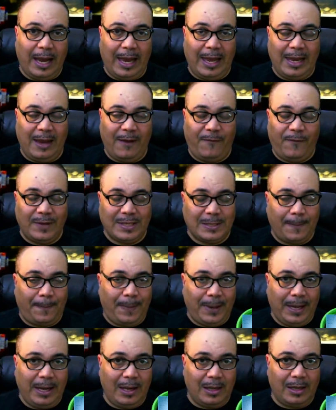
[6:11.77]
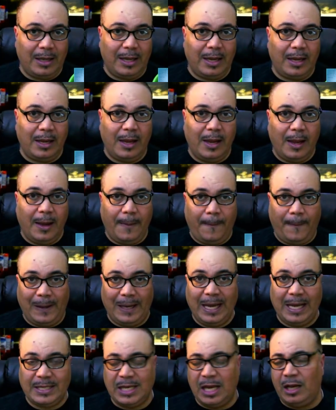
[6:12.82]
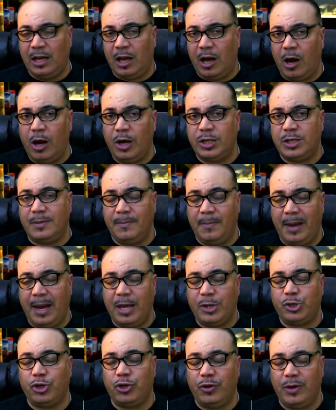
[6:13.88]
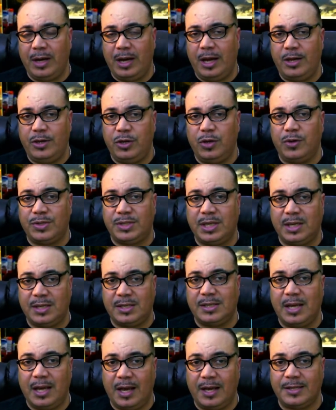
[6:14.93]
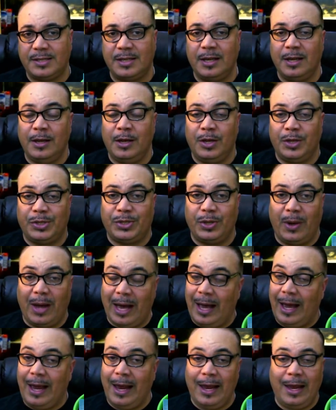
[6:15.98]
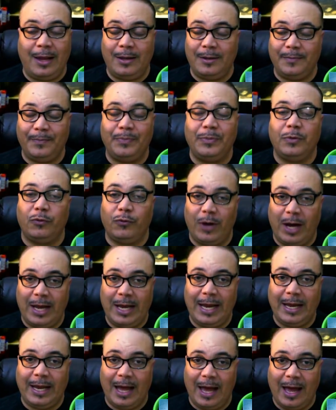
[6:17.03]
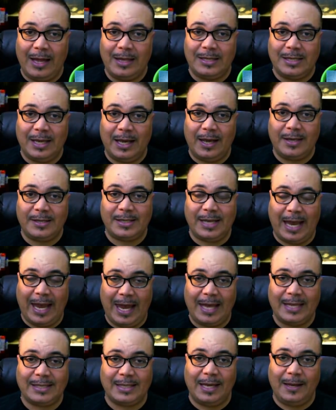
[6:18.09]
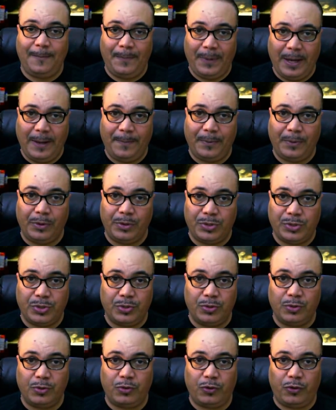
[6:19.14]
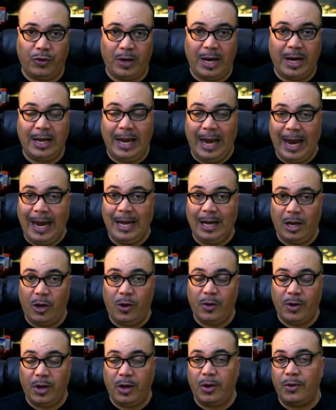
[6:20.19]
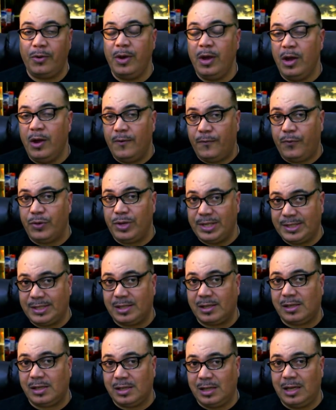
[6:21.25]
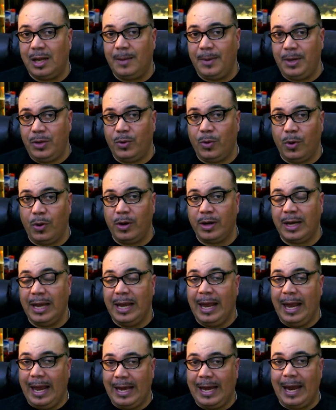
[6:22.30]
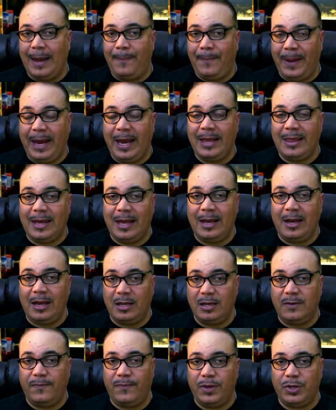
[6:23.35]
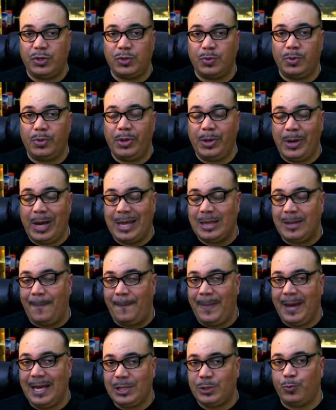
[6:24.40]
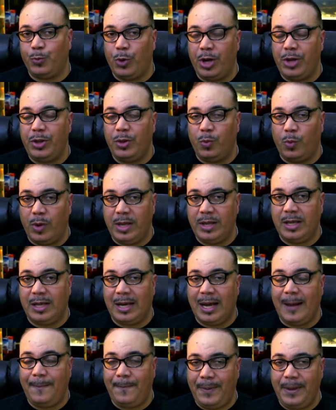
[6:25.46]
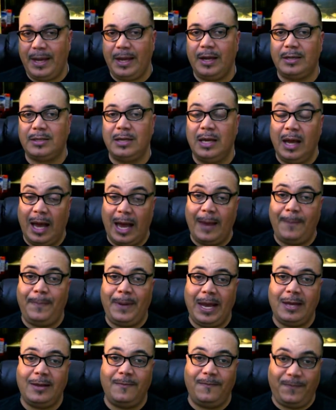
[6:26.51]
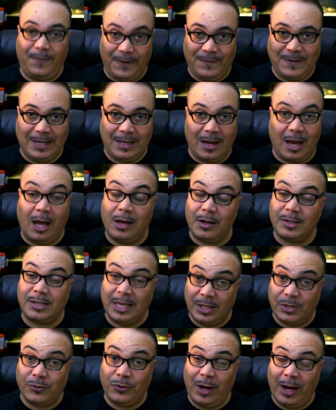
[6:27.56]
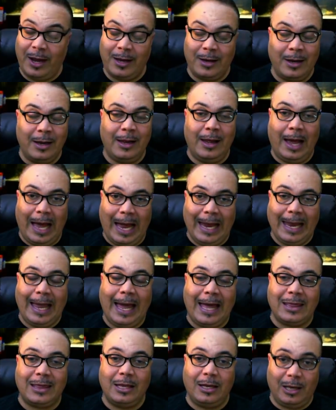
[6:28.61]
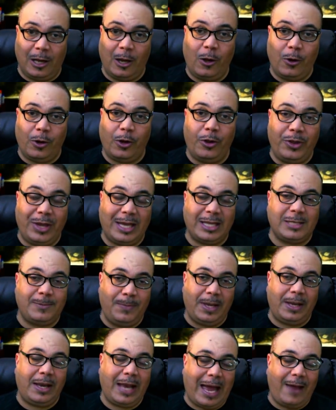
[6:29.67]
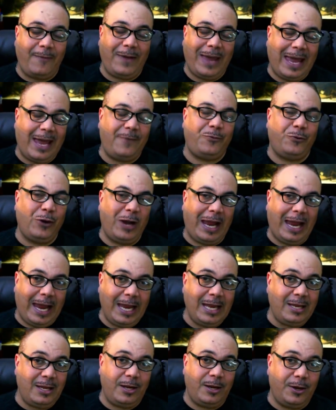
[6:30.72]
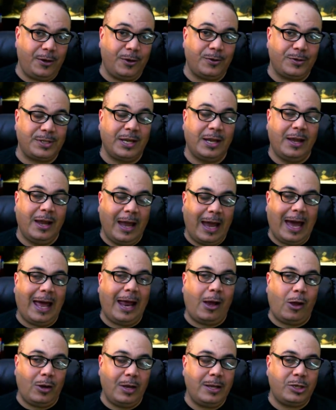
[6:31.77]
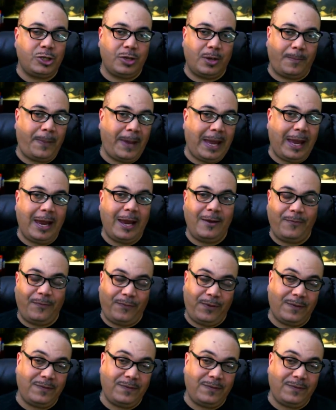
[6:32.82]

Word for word: and if it's appealing plays a large measure in your success. So I ran a contest asking people to create a logo for the Cichlid Club of York, and I paid that individual who had the best one, the one that I picked, I paid them $50. That's right. I got the logo that's been I've had for eight years. I only paid $50